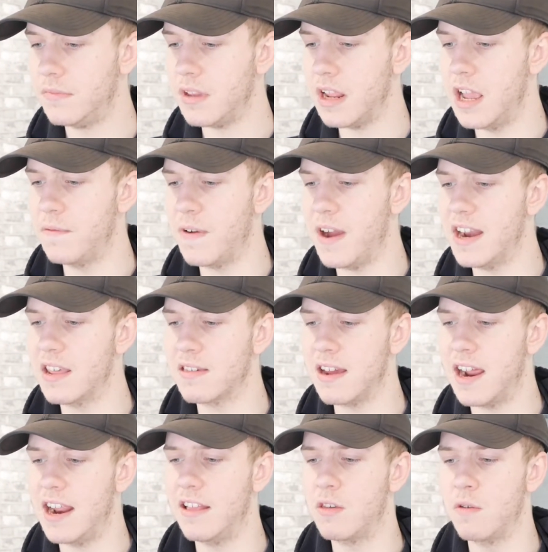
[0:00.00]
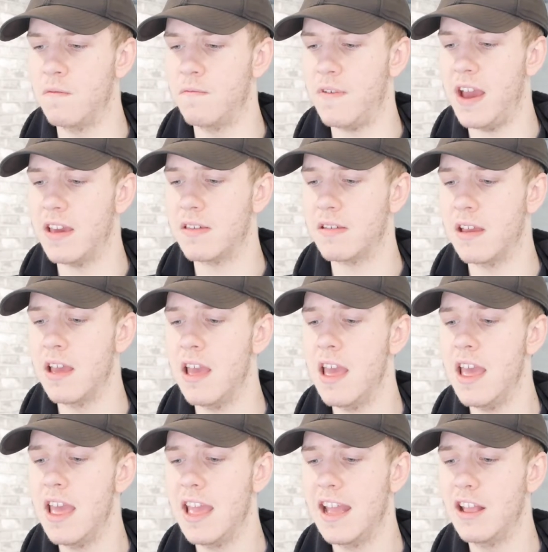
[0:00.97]
if I decided to invest
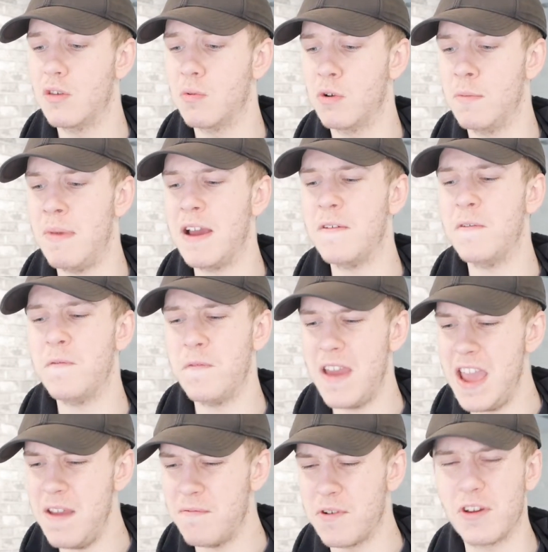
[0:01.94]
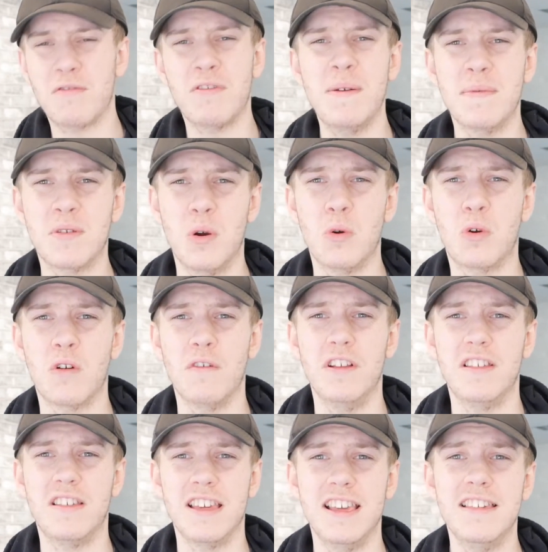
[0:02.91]
into one of my favorite
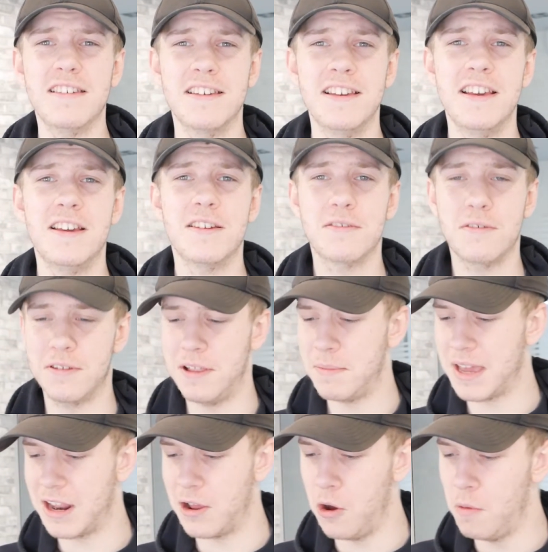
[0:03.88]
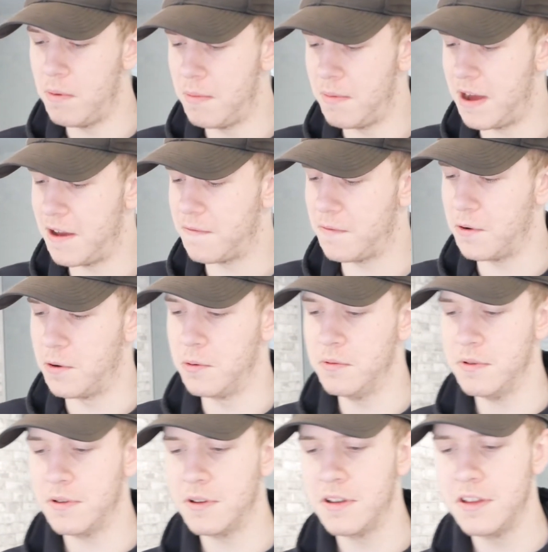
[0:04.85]
cryptocurrencies, so let me get it up on my
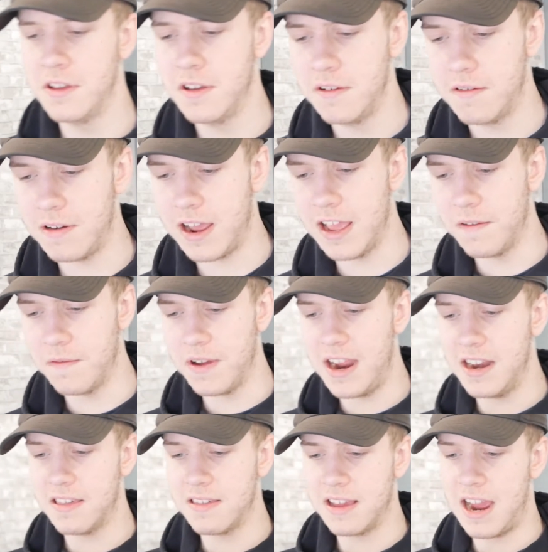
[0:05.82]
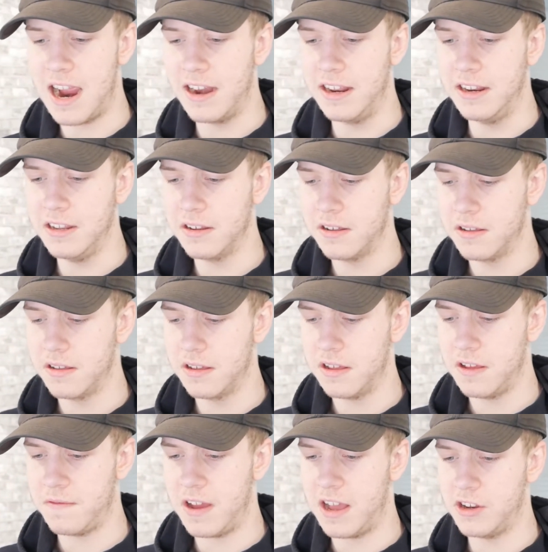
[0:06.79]
phone, right? If I
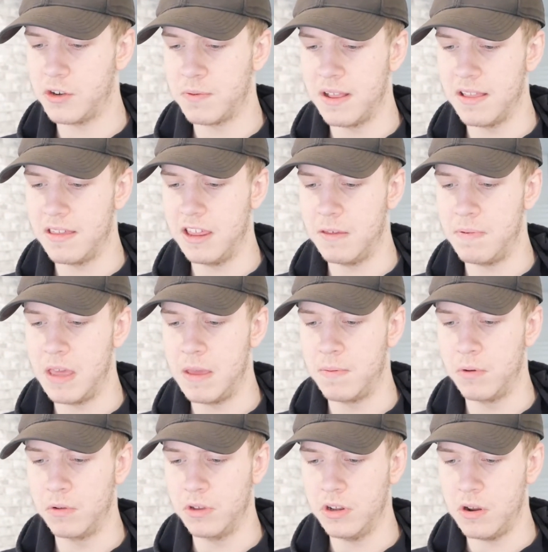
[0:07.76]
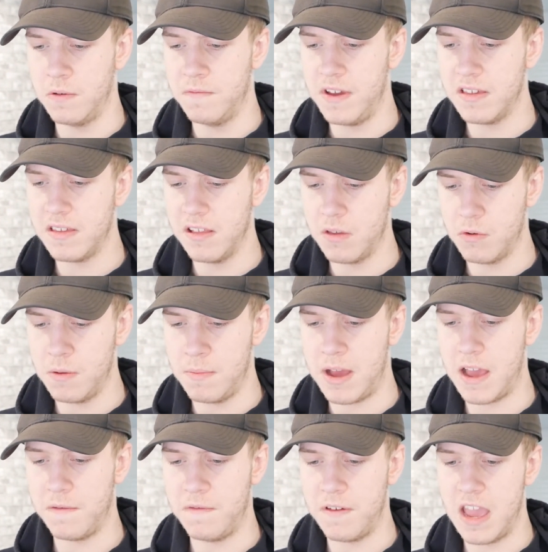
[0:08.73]
just went to these people, you know, invest into one of
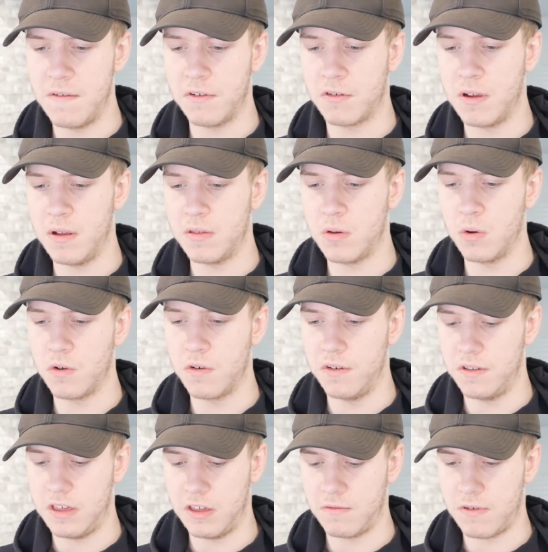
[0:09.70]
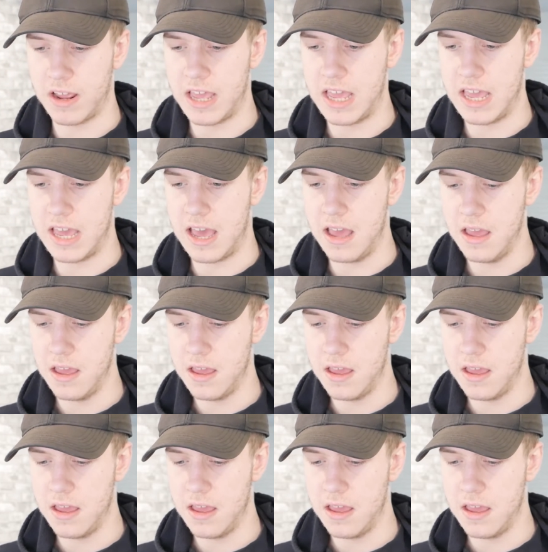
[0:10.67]
my favorite cryptocurrencies right here.